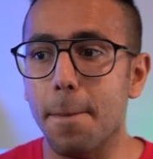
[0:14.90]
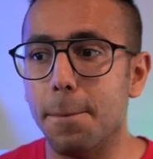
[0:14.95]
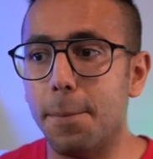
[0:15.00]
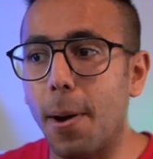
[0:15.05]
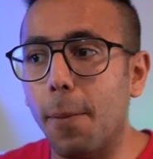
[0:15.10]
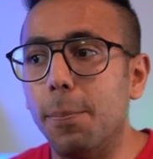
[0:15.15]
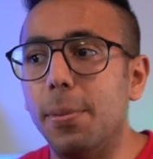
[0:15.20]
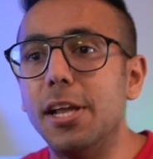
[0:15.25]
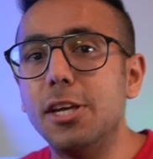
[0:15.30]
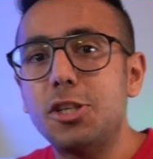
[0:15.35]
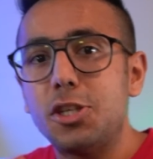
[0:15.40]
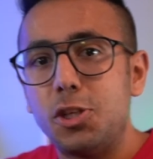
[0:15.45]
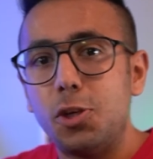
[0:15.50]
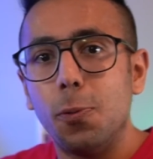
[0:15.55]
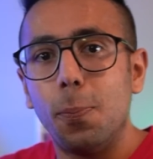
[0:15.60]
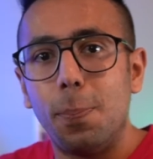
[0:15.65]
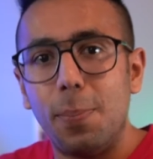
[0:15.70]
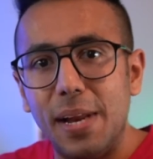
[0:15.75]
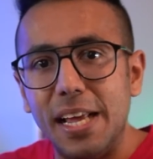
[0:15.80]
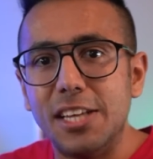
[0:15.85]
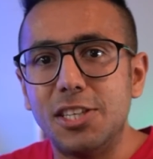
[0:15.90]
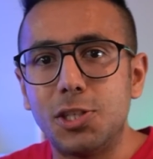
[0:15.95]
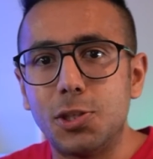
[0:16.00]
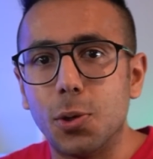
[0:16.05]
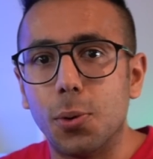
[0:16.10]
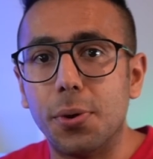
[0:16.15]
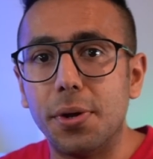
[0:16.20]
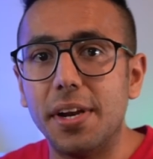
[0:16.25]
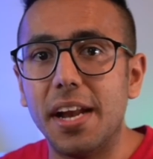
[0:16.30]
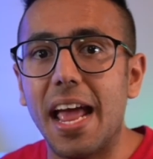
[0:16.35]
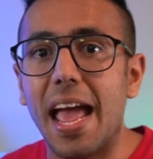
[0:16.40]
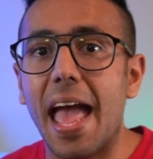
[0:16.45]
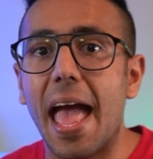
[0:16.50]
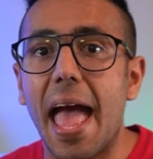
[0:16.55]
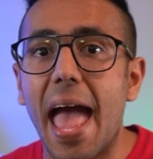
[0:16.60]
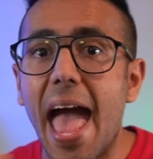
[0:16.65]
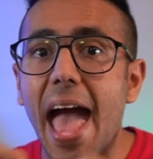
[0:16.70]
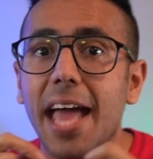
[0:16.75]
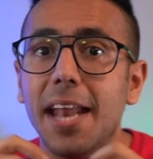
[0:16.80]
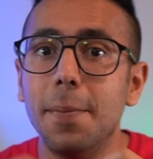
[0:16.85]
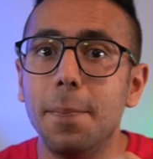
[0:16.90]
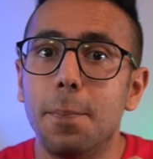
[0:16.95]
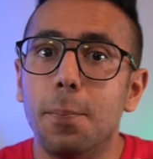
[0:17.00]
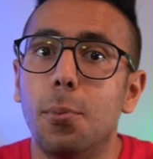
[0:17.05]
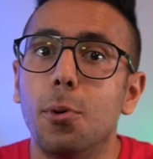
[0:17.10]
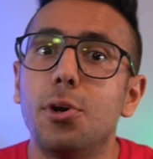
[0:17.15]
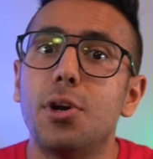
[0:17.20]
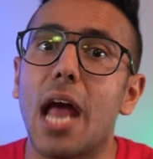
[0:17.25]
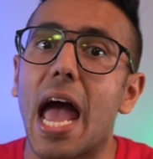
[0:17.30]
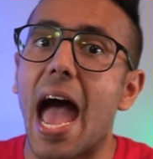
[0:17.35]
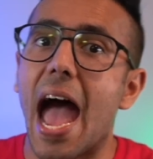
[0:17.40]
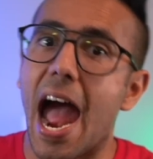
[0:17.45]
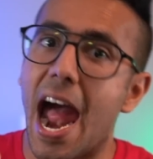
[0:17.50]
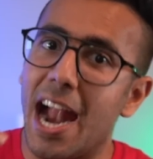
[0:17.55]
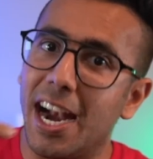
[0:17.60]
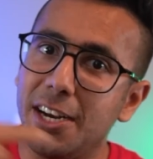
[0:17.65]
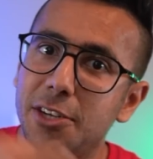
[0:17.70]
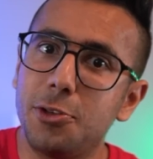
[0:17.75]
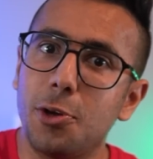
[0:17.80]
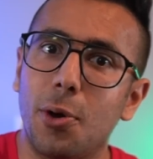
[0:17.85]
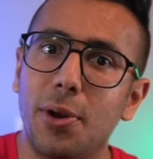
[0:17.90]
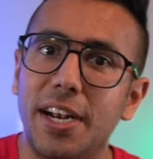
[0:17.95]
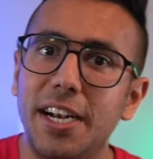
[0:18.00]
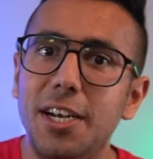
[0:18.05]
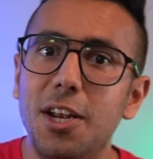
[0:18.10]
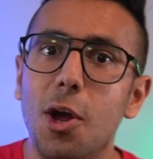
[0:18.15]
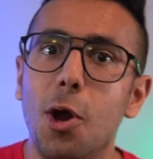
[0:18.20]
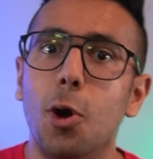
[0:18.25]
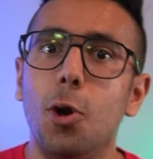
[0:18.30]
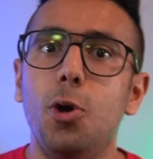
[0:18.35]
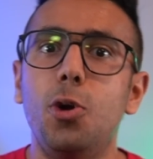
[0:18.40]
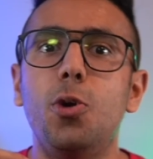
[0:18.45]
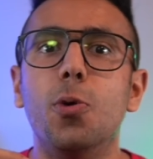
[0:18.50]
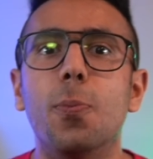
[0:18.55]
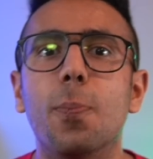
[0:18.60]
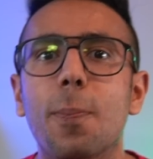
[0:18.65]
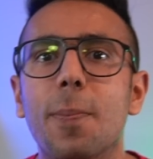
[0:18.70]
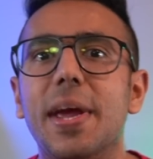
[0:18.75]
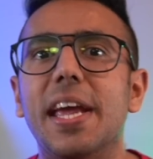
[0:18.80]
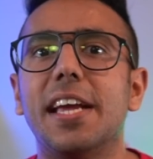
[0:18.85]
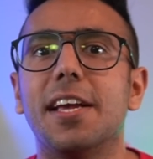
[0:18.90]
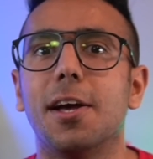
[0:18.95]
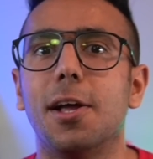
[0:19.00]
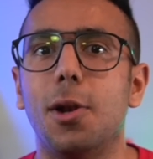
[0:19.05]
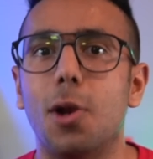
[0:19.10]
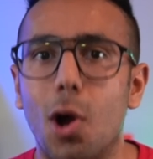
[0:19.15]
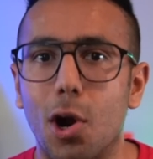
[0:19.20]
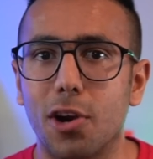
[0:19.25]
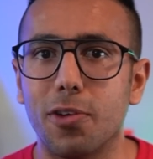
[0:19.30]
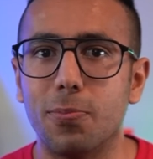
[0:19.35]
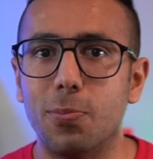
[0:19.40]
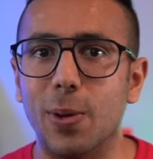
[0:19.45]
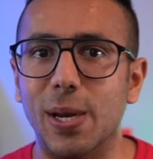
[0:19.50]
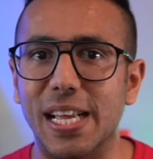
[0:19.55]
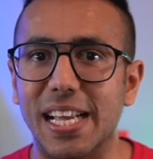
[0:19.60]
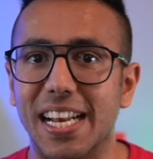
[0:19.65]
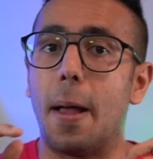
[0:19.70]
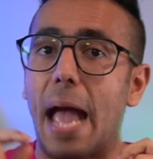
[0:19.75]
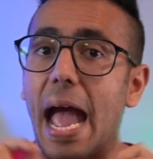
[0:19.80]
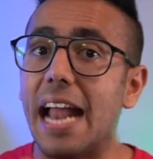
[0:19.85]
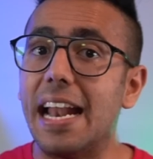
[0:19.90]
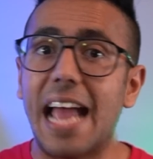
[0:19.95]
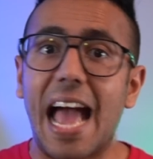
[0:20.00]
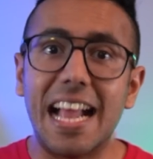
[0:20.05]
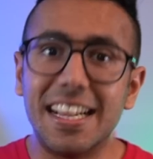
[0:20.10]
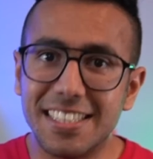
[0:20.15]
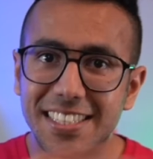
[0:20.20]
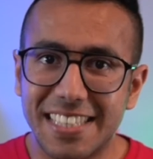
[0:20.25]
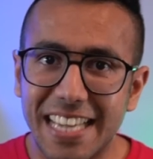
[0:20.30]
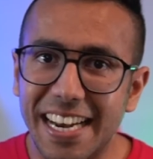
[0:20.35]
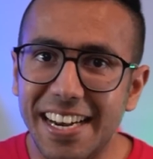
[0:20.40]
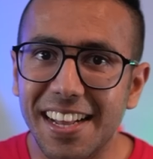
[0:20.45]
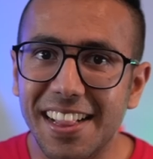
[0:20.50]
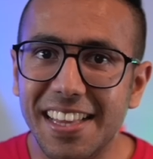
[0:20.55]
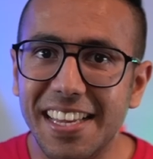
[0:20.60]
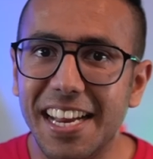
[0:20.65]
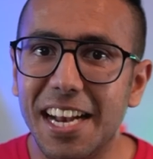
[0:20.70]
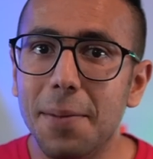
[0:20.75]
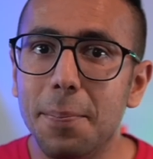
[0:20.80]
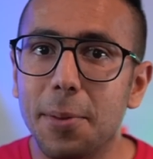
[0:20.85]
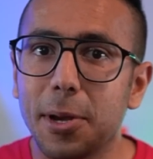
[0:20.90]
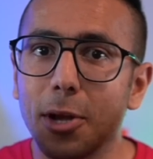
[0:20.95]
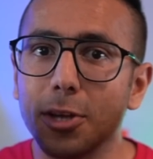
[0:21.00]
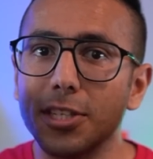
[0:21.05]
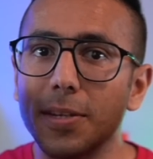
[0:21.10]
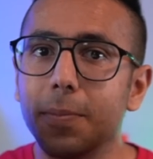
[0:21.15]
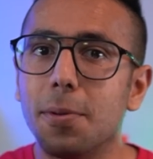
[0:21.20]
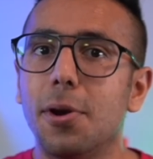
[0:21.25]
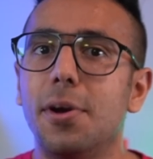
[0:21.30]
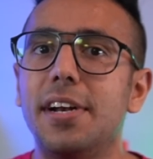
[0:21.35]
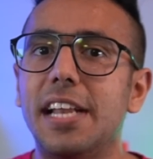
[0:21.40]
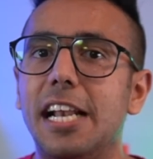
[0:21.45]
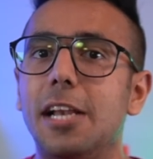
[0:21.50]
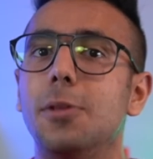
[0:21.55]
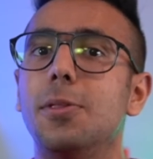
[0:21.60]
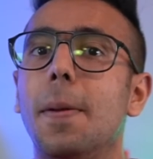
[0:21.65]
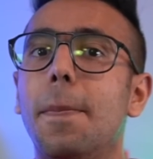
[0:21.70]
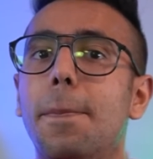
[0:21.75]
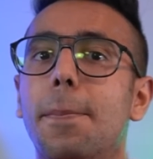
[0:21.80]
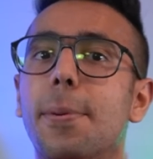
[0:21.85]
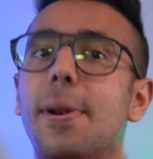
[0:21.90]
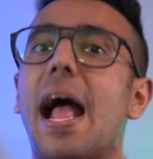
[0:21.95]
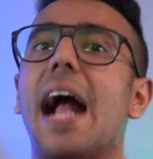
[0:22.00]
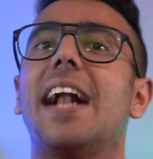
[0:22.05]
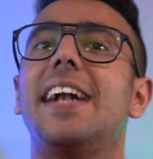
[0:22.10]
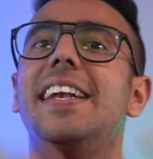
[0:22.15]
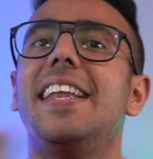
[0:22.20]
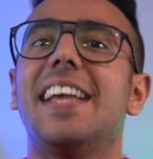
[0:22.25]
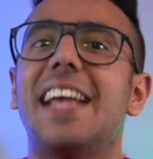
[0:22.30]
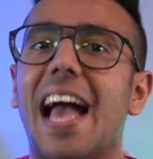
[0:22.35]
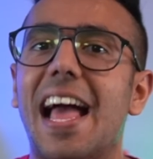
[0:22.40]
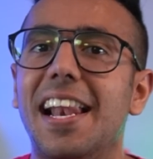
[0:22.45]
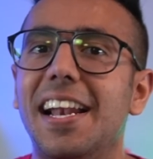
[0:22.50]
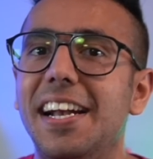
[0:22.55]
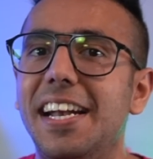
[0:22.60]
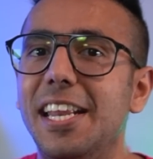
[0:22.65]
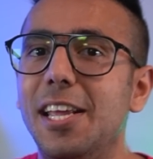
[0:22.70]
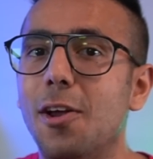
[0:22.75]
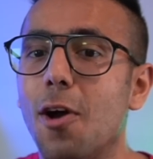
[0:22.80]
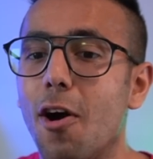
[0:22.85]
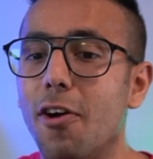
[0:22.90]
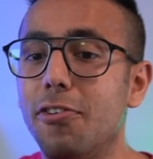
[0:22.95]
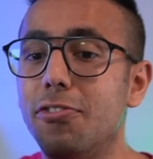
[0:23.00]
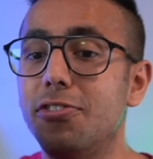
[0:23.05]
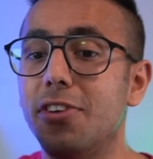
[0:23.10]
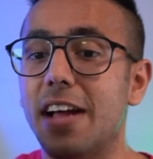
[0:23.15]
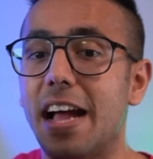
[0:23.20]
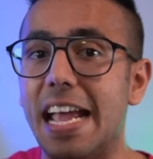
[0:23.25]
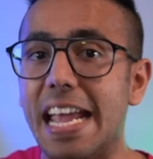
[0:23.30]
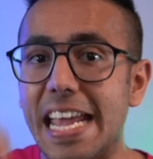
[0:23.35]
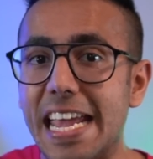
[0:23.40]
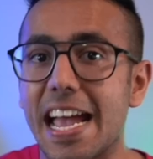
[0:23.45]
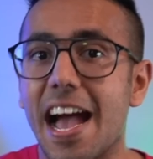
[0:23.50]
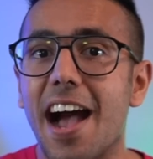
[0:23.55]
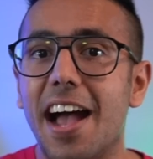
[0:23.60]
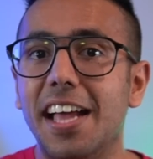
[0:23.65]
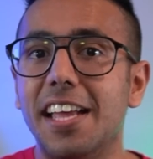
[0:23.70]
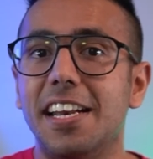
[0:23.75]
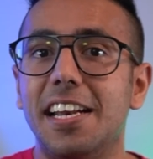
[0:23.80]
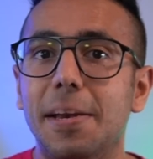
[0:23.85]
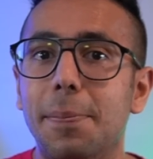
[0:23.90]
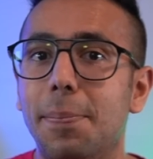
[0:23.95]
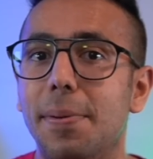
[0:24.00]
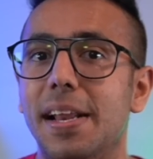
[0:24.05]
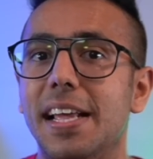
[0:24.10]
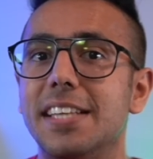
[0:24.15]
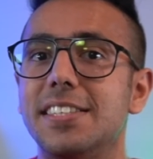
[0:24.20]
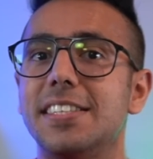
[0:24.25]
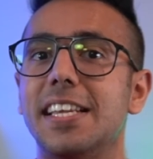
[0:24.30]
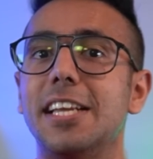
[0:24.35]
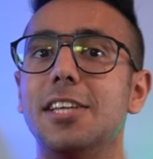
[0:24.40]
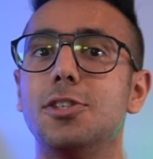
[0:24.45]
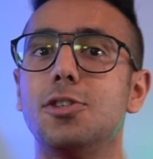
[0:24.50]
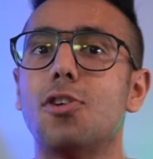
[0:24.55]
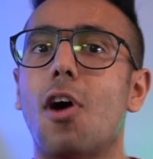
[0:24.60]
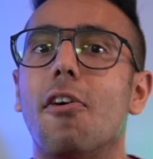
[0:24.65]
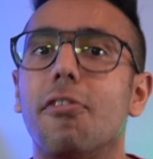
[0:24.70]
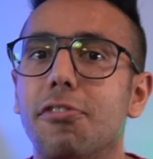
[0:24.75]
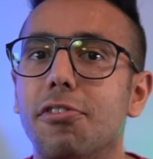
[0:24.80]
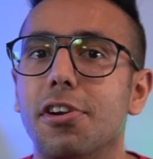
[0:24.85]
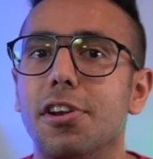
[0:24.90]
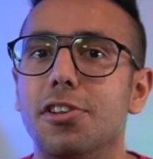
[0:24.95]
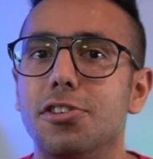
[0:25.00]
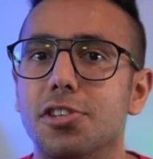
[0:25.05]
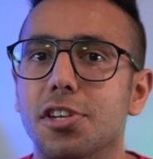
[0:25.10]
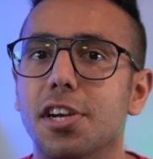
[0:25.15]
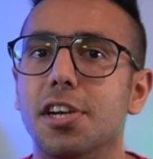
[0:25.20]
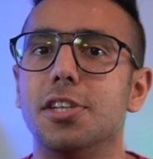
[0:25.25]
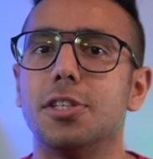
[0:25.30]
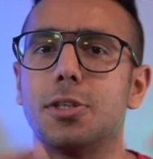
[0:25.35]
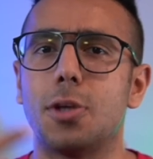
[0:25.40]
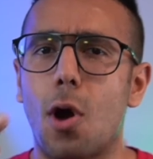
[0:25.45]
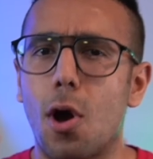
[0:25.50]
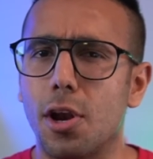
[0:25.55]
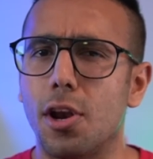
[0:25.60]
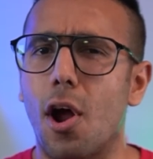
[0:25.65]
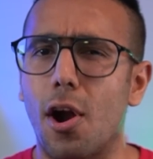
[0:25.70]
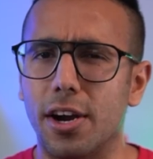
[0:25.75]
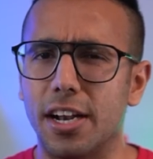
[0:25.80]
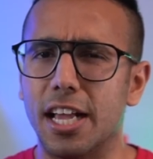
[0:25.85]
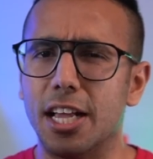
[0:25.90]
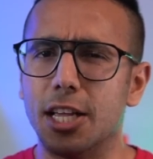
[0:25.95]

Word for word: published to Play Store and put ads on it to make a lot of money. And, and stay till the end because I'm going to tell you the practicality of AI replacing software engineers or not.